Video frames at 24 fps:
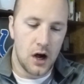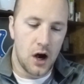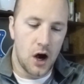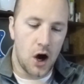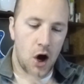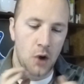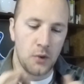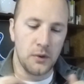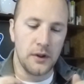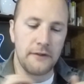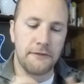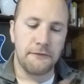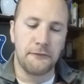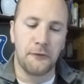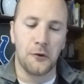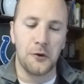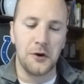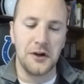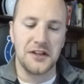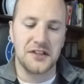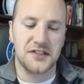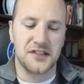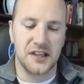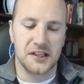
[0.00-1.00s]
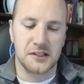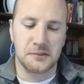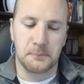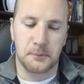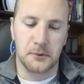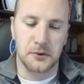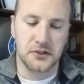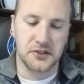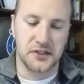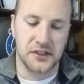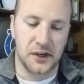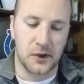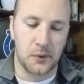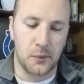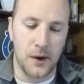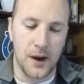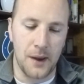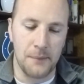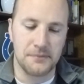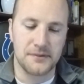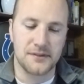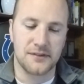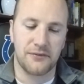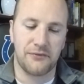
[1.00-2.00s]
Only 46% of
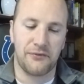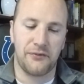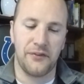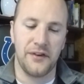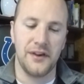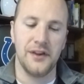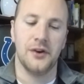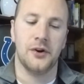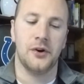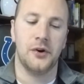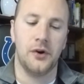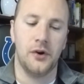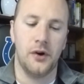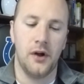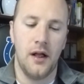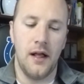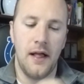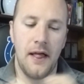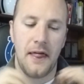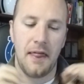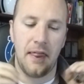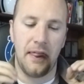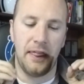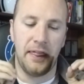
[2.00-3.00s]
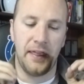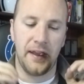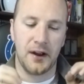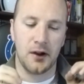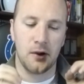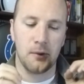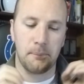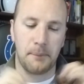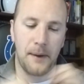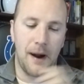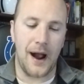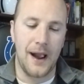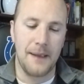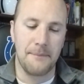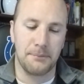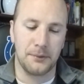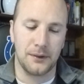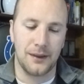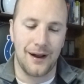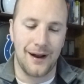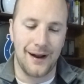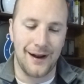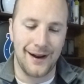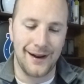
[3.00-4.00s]
reps feel their
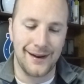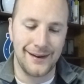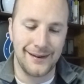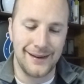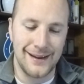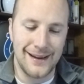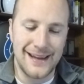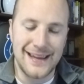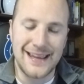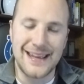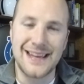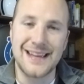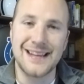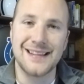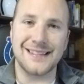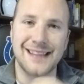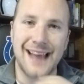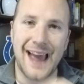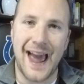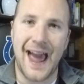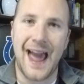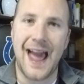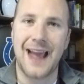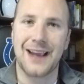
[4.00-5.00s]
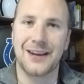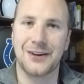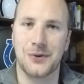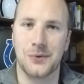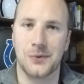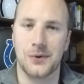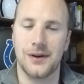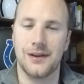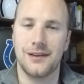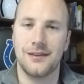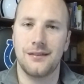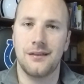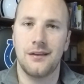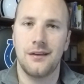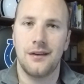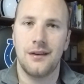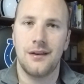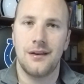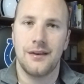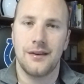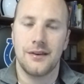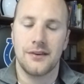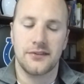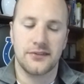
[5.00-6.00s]
pipeline is accurate.
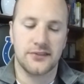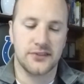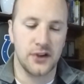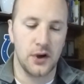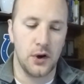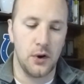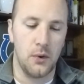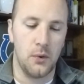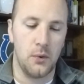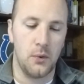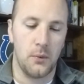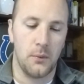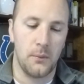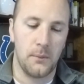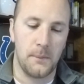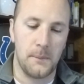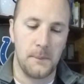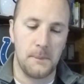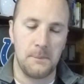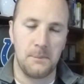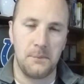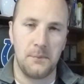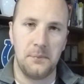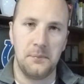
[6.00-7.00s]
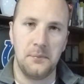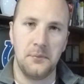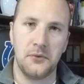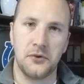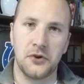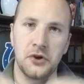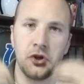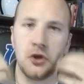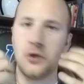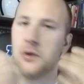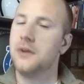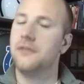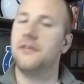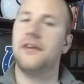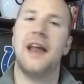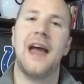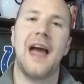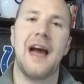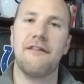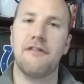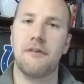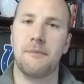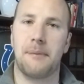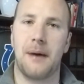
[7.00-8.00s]
So do you even
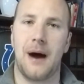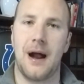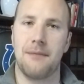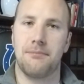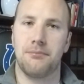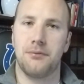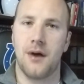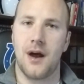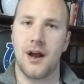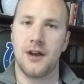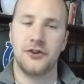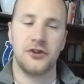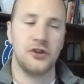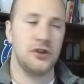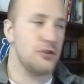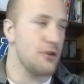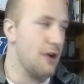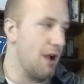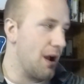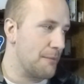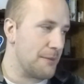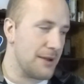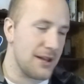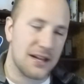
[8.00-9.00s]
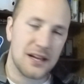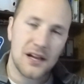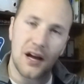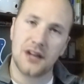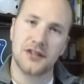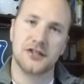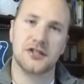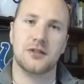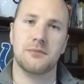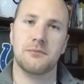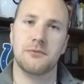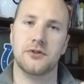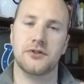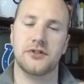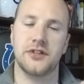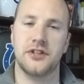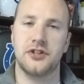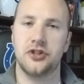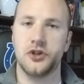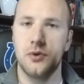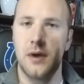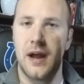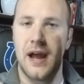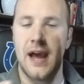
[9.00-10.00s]
have a pipeline? Do you know how many customers
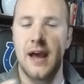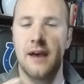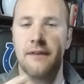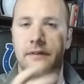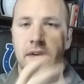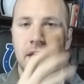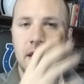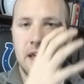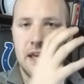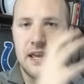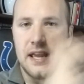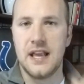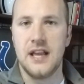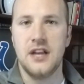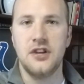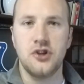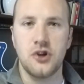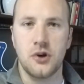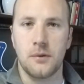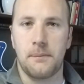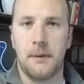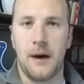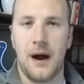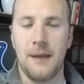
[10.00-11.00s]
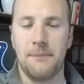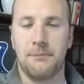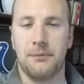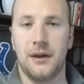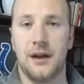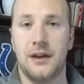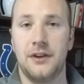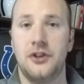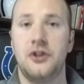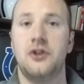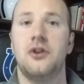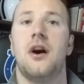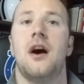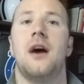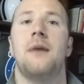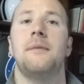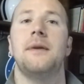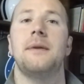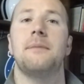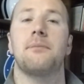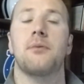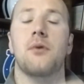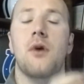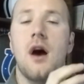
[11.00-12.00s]
that you have in your pipeline? Do you know how
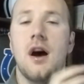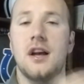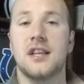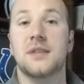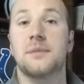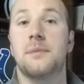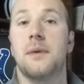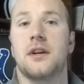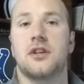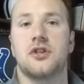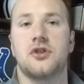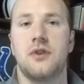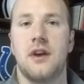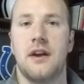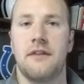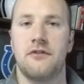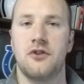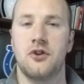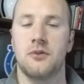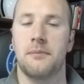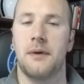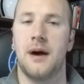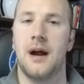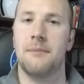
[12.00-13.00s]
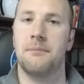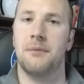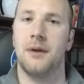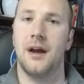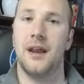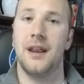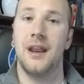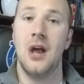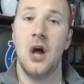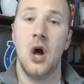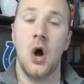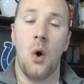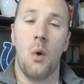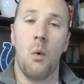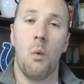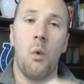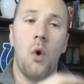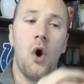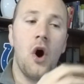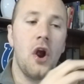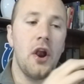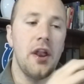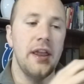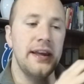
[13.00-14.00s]
many prospects you have in your pipeline?
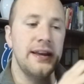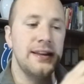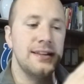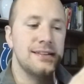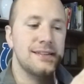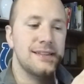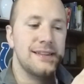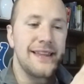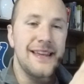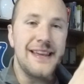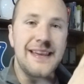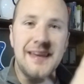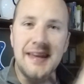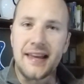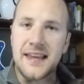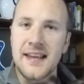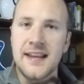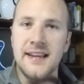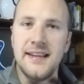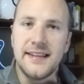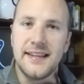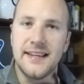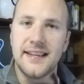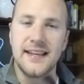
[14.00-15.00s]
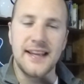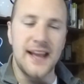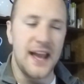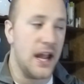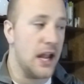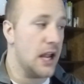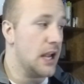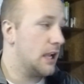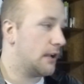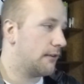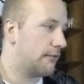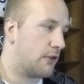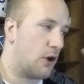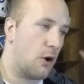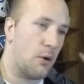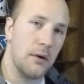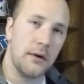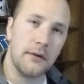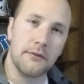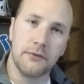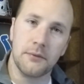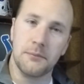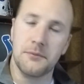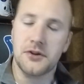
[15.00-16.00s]
What is the ETA of
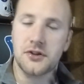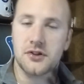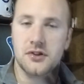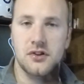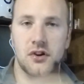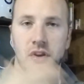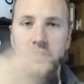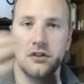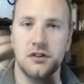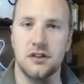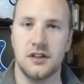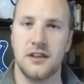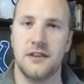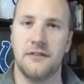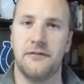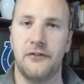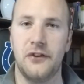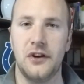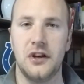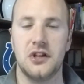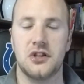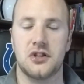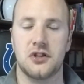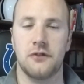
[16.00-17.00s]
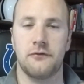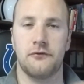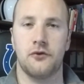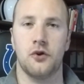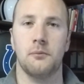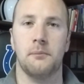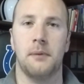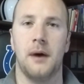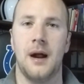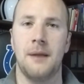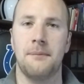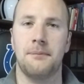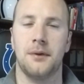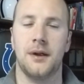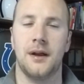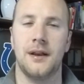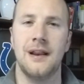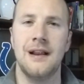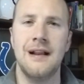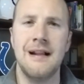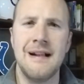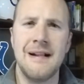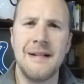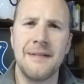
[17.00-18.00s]
going from the start to the finish of your
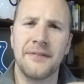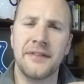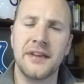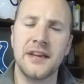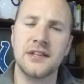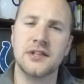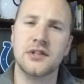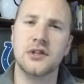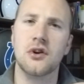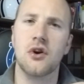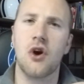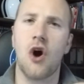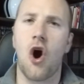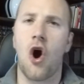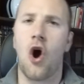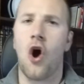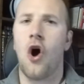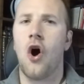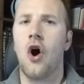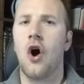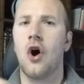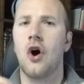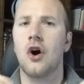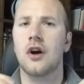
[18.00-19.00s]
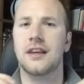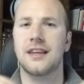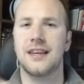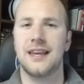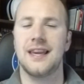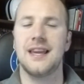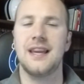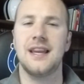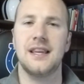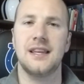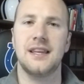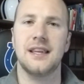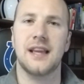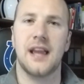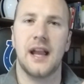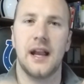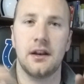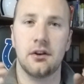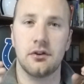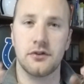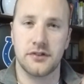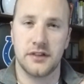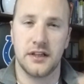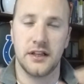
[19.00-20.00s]
pipeline? These are all key
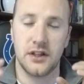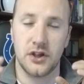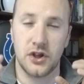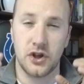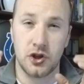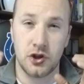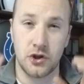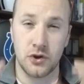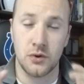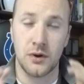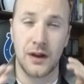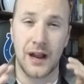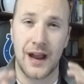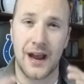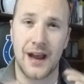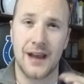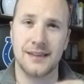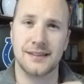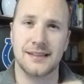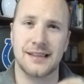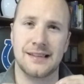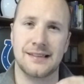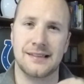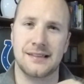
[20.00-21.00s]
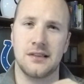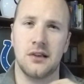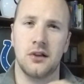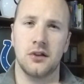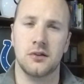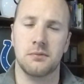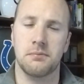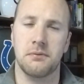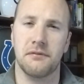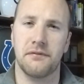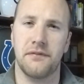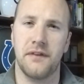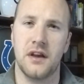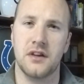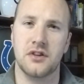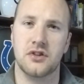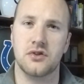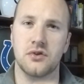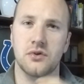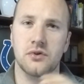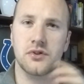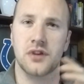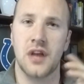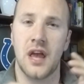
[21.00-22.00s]
indicators that you guys as sales
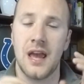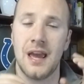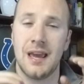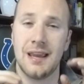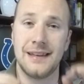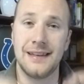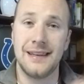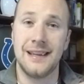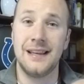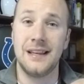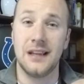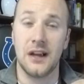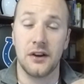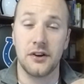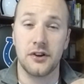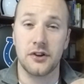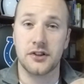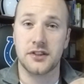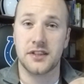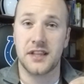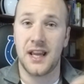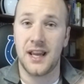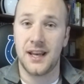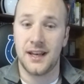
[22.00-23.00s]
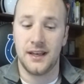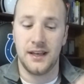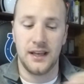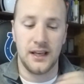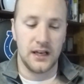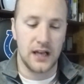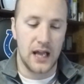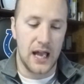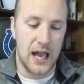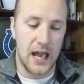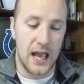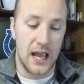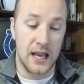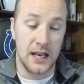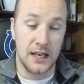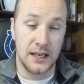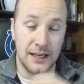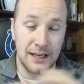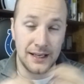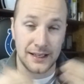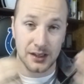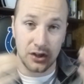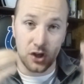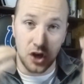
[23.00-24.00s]
professionals need to understand and need
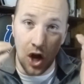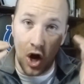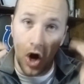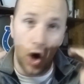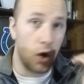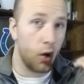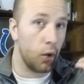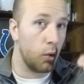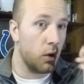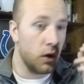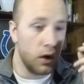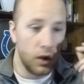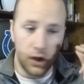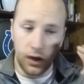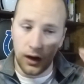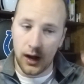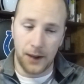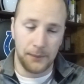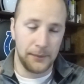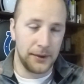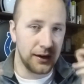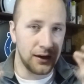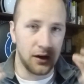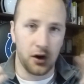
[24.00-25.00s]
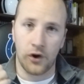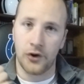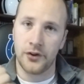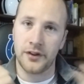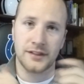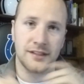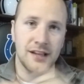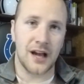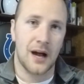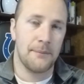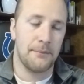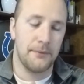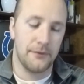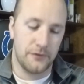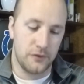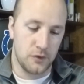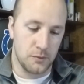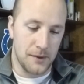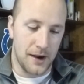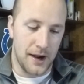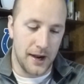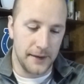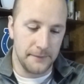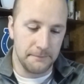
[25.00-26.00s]
to know, on the top of
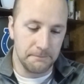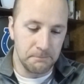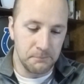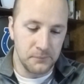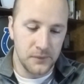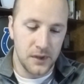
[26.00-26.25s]
your mind.